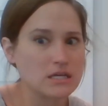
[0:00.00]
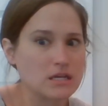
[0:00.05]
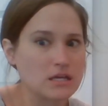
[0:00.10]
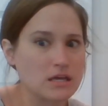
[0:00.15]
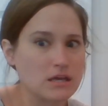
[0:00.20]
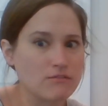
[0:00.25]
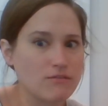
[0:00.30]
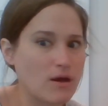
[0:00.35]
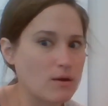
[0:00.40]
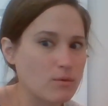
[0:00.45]

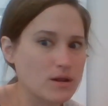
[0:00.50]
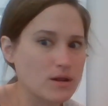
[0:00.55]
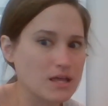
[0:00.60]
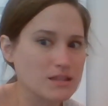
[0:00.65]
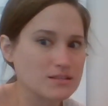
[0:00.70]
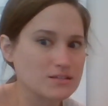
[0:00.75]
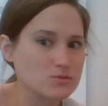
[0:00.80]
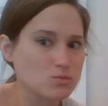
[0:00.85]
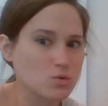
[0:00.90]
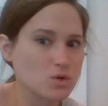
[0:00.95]
if I want to
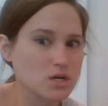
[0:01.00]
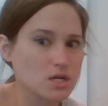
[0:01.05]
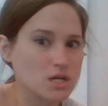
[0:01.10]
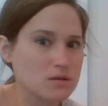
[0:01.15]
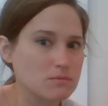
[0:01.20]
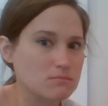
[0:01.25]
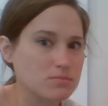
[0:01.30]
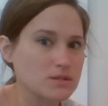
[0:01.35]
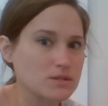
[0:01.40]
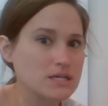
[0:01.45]
get this work
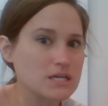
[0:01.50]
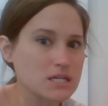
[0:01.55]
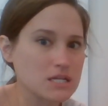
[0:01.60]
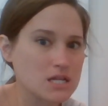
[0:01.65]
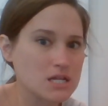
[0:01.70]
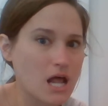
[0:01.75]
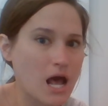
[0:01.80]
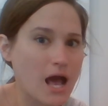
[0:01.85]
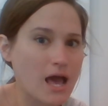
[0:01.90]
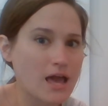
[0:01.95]

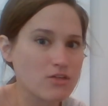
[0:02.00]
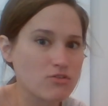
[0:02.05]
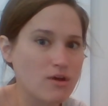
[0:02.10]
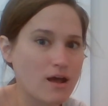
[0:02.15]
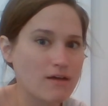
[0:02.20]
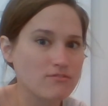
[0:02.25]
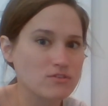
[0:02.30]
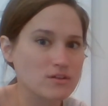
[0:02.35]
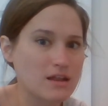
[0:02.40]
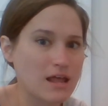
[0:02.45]
completed, I either
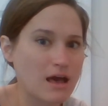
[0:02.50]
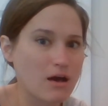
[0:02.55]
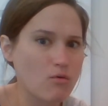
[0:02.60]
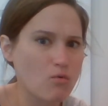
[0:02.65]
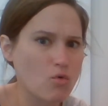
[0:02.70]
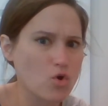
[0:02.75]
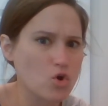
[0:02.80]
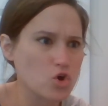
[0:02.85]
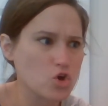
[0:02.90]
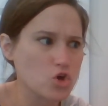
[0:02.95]
have to now